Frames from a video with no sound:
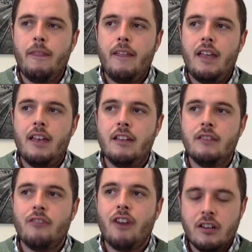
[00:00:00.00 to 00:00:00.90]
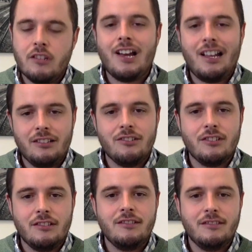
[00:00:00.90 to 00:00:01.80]
it is very
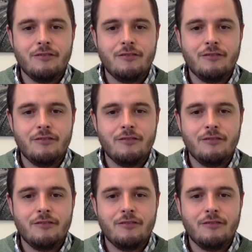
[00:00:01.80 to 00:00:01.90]
challenging